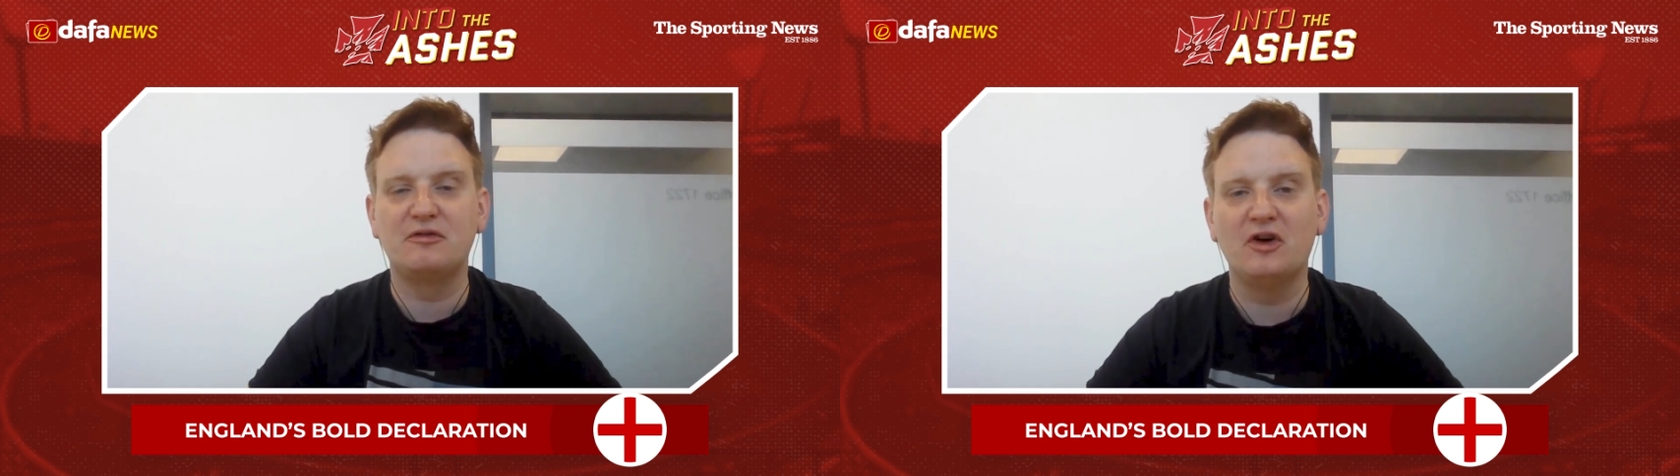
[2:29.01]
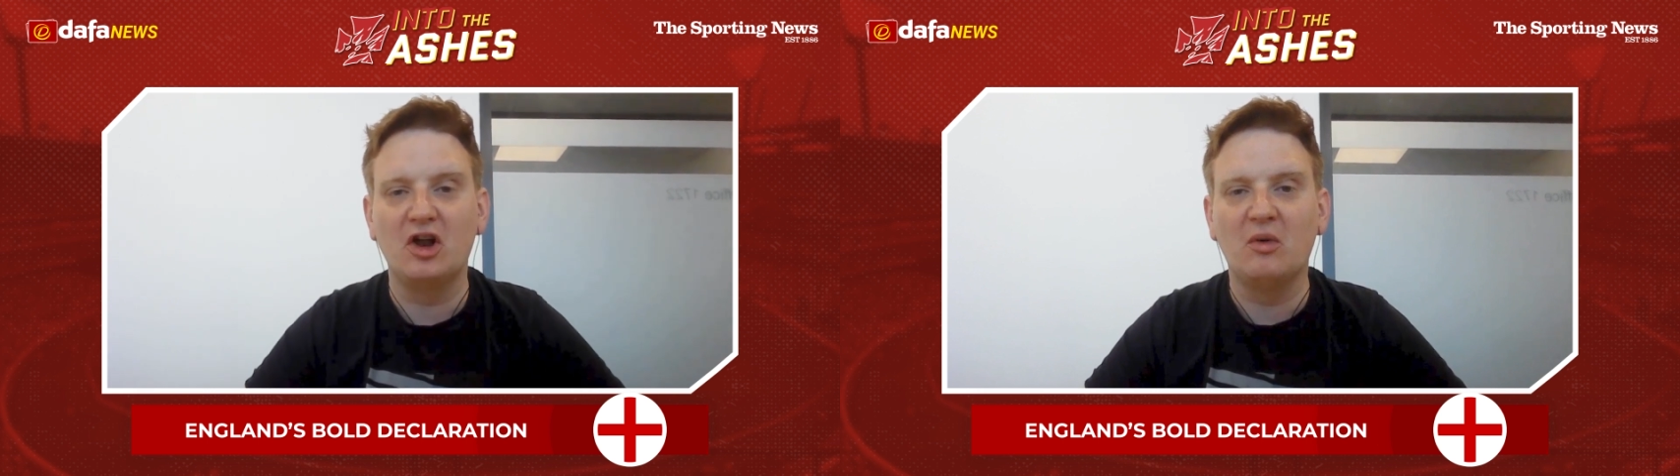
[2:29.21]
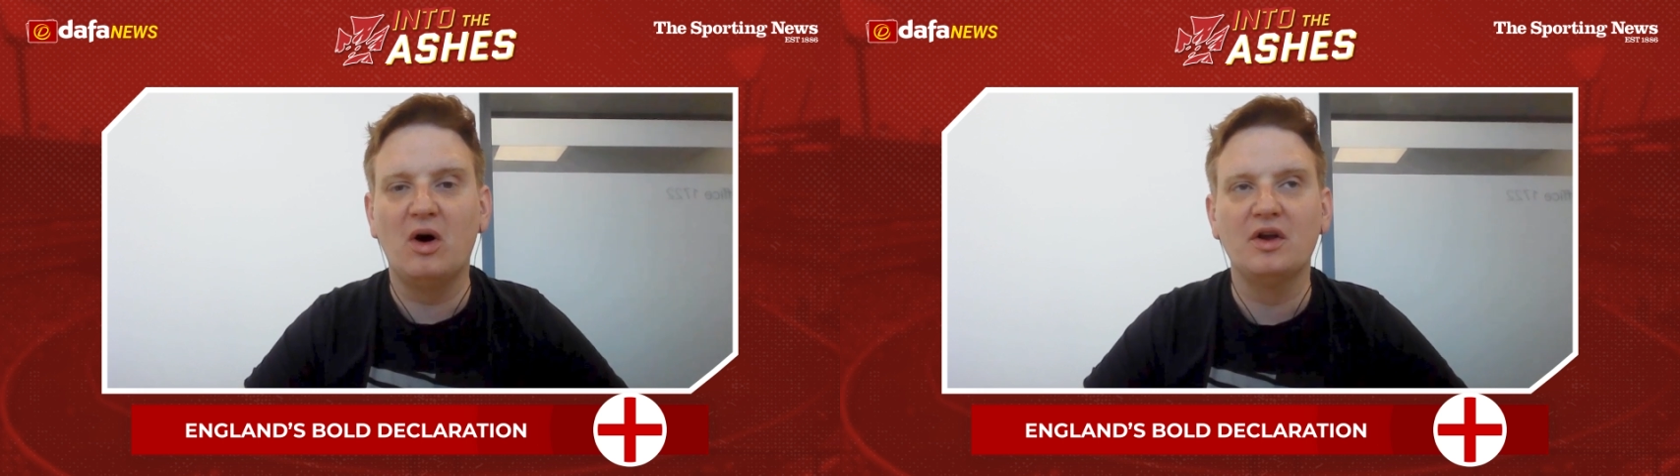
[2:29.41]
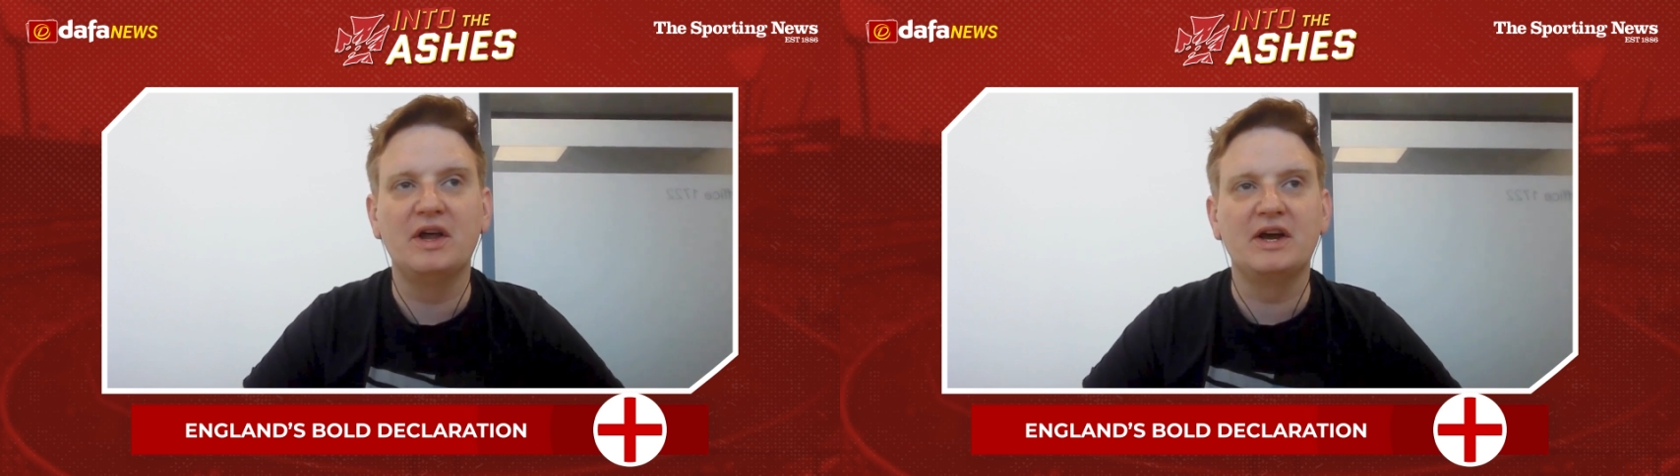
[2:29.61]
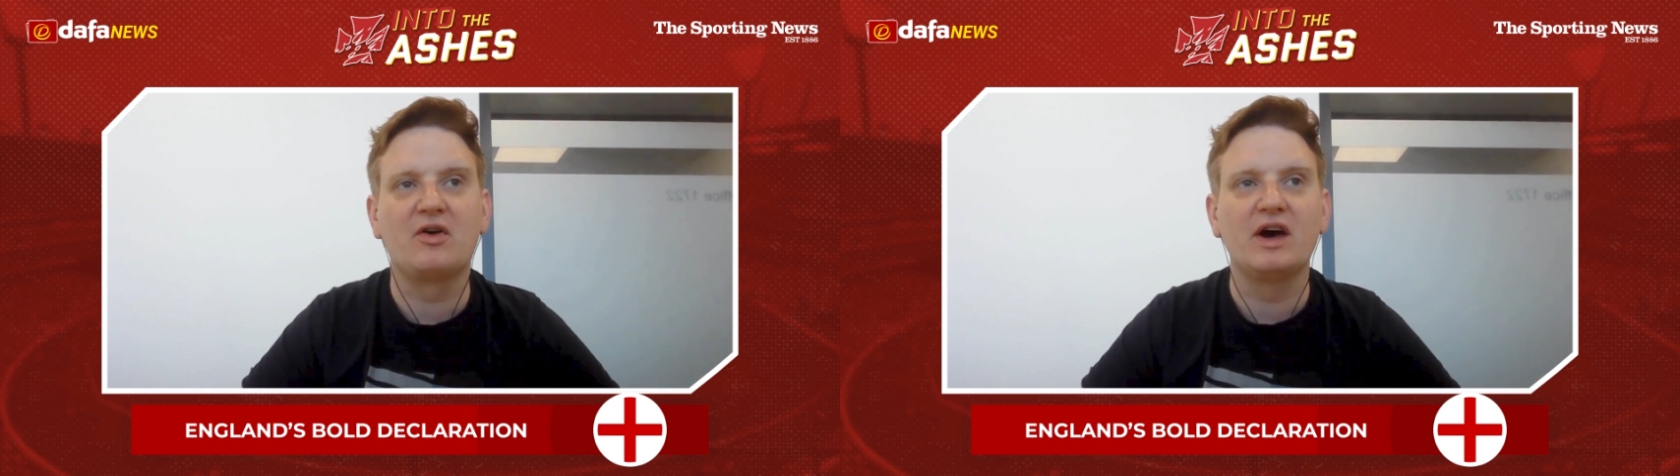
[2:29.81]
follow on
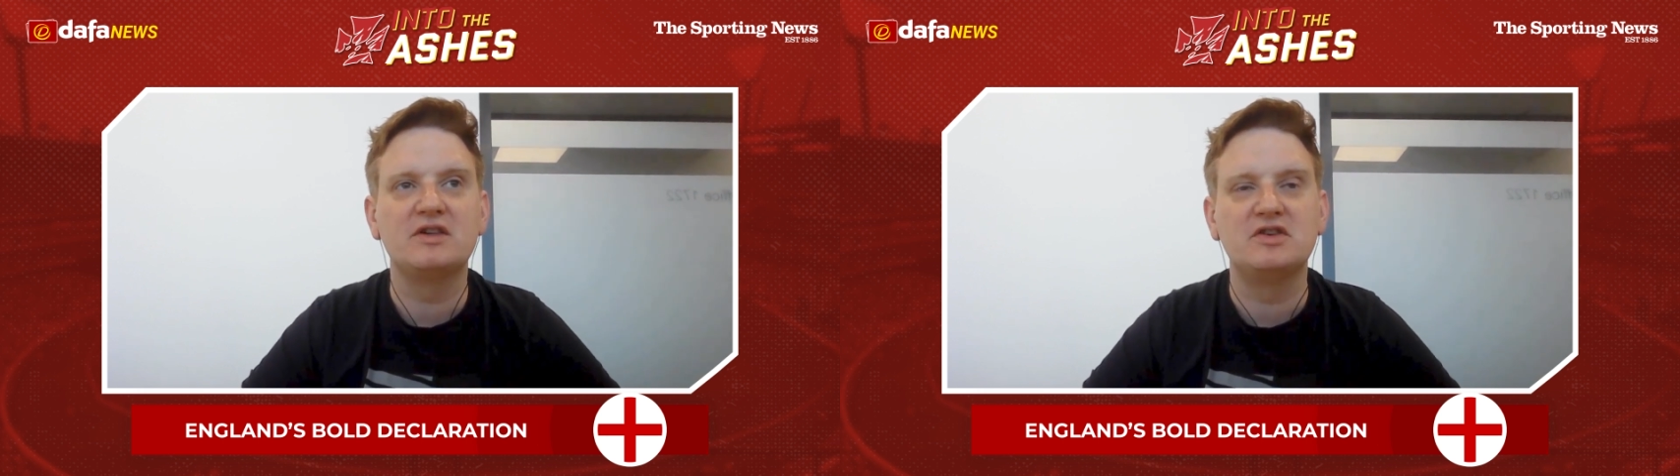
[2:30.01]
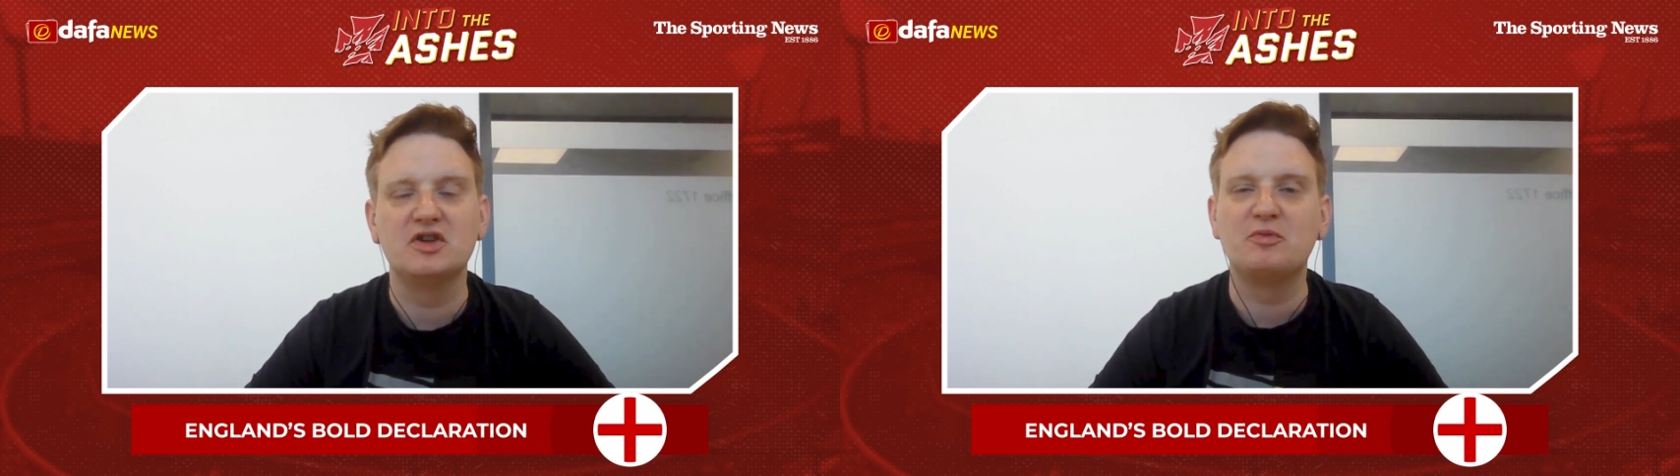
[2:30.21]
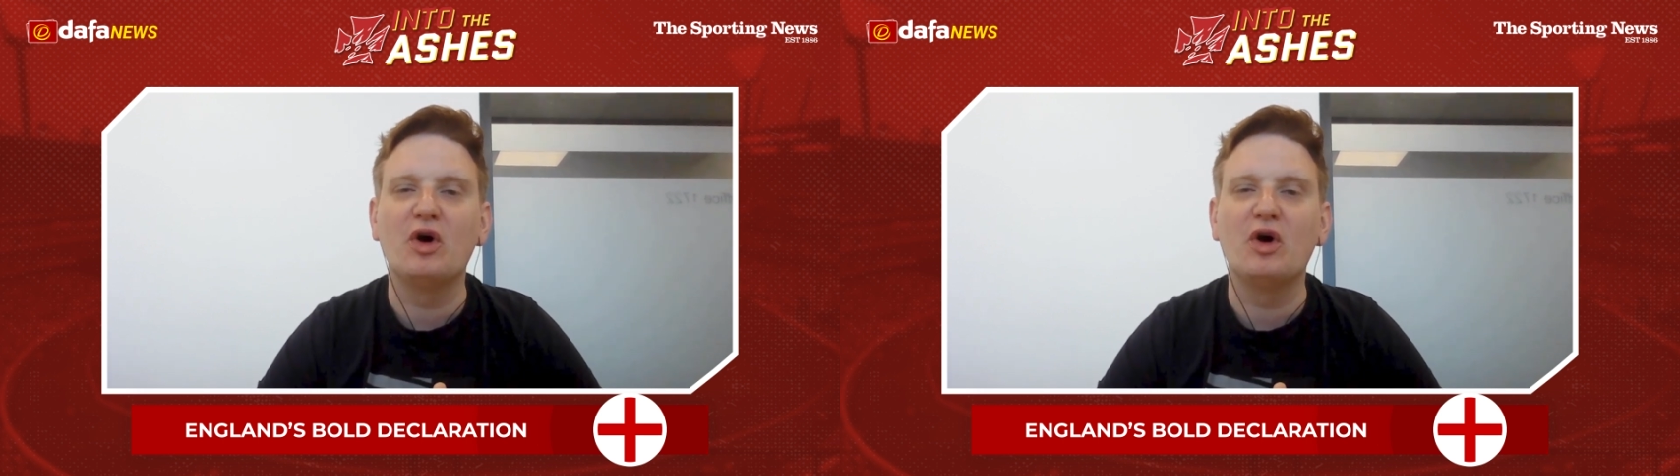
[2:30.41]
in Christchurch.